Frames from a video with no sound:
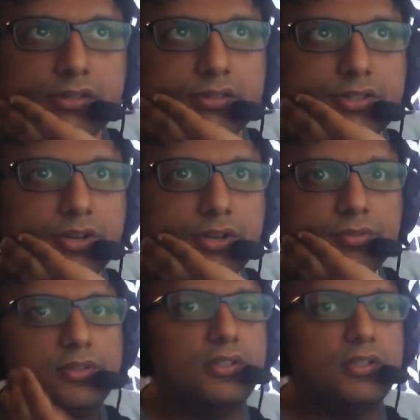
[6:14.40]
So,
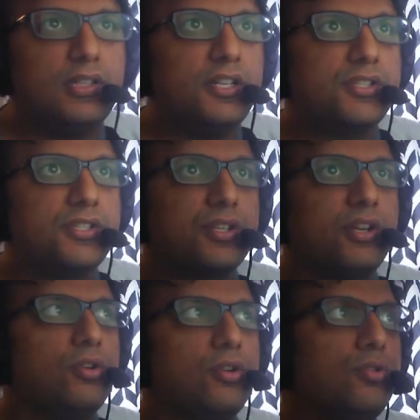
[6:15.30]
let's
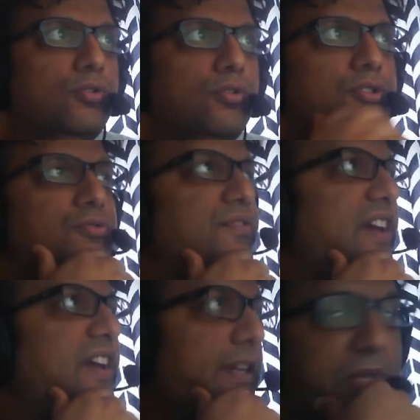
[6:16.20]
go to the
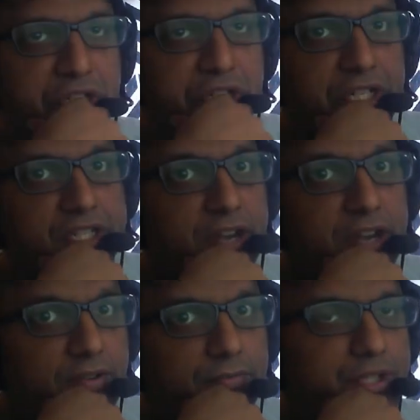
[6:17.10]
flying machine then,
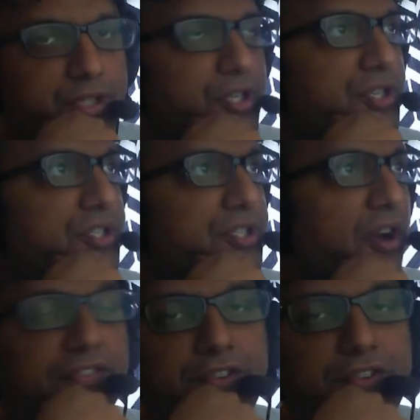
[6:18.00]
which is
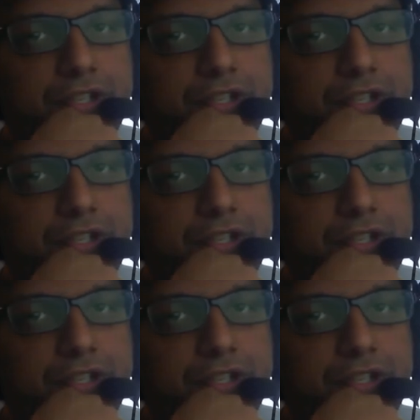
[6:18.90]
our first